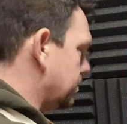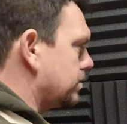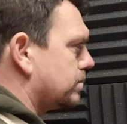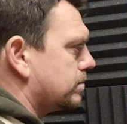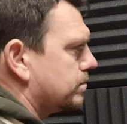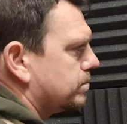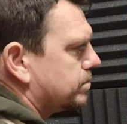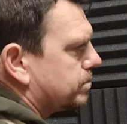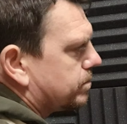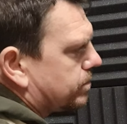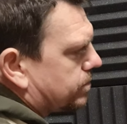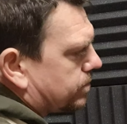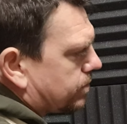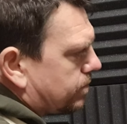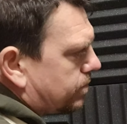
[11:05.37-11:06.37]

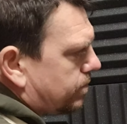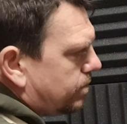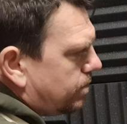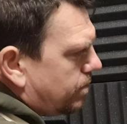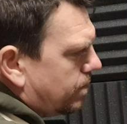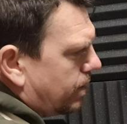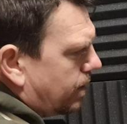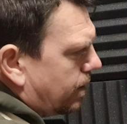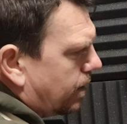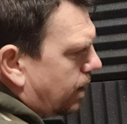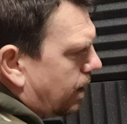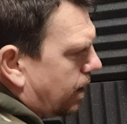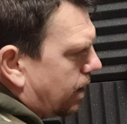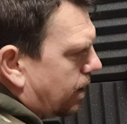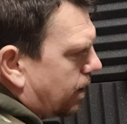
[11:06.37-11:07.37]

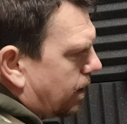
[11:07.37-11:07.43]
(no one is talking)